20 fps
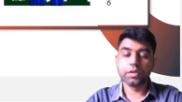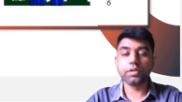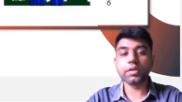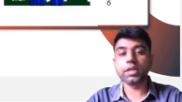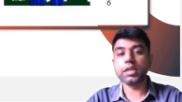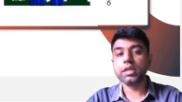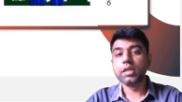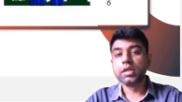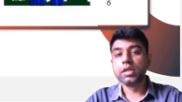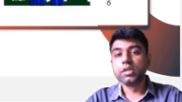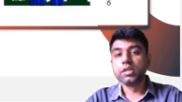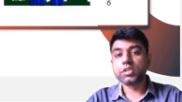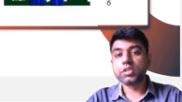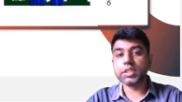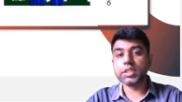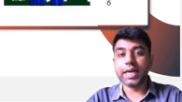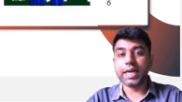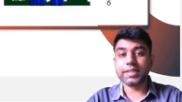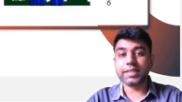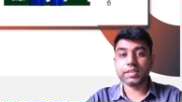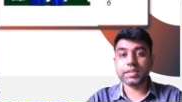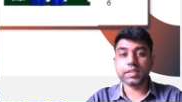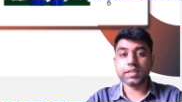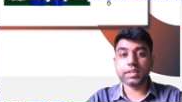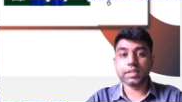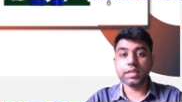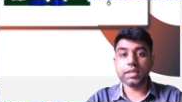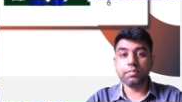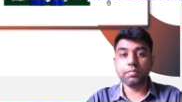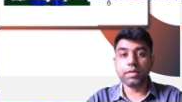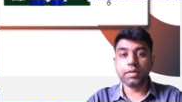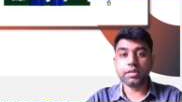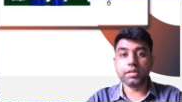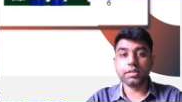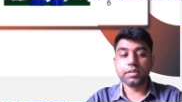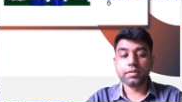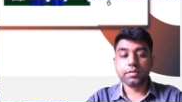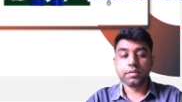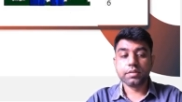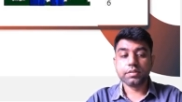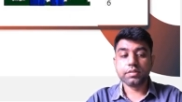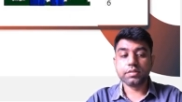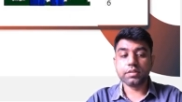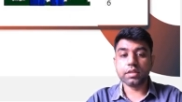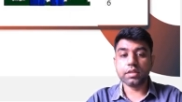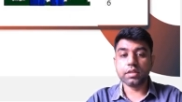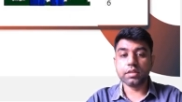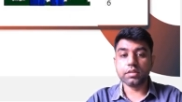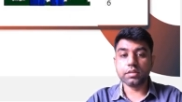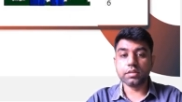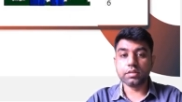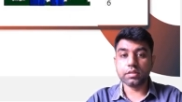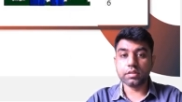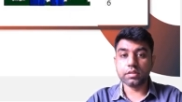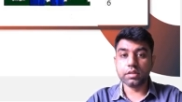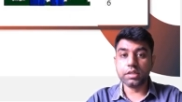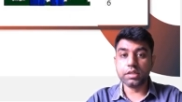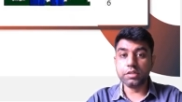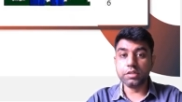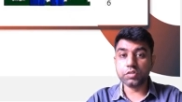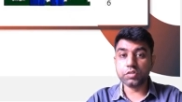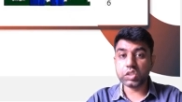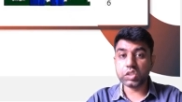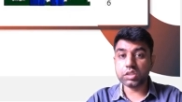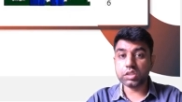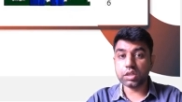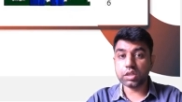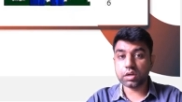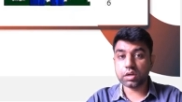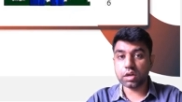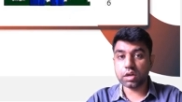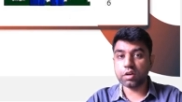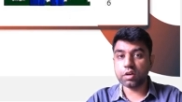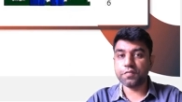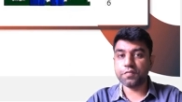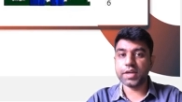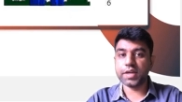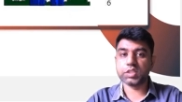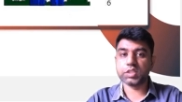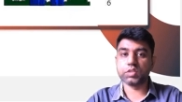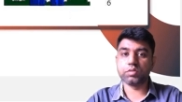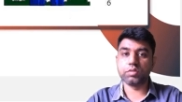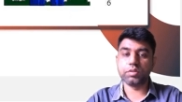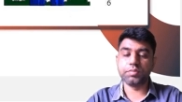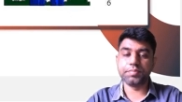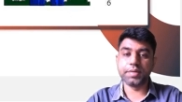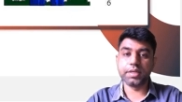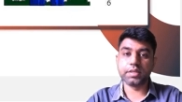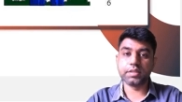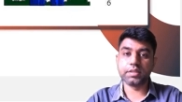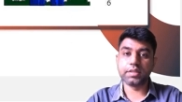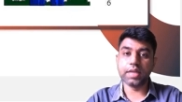Okay, so that is nothing but reducing the run of experiment.